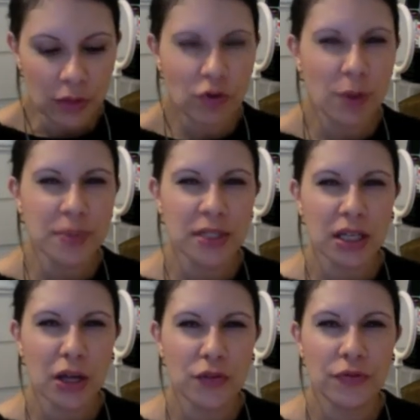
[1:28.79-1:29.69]
rubs in and
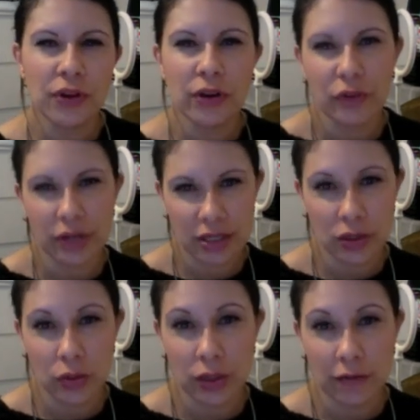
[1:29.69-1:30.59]
goes very, very
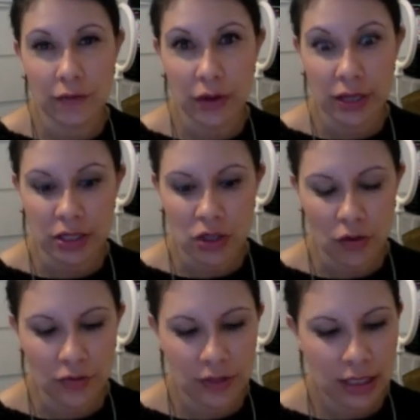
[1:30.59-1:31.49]
silky, very
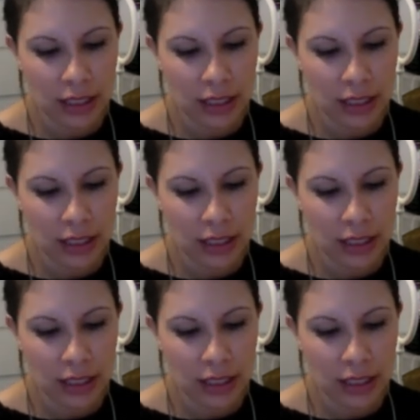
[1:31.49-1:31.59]
soft.